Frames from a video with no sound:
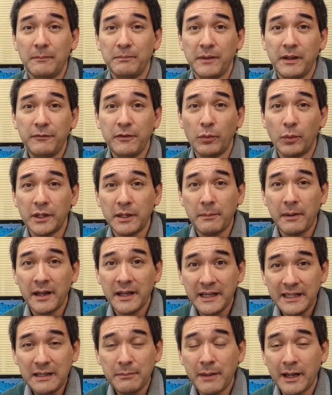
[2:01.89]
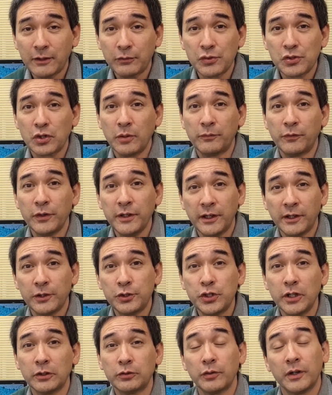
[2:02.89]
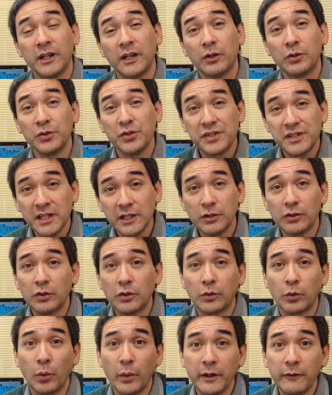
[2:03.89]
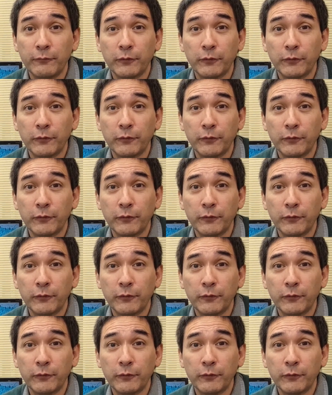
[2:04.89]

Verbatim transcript: if you want to buy any microscope for younger children, then consider going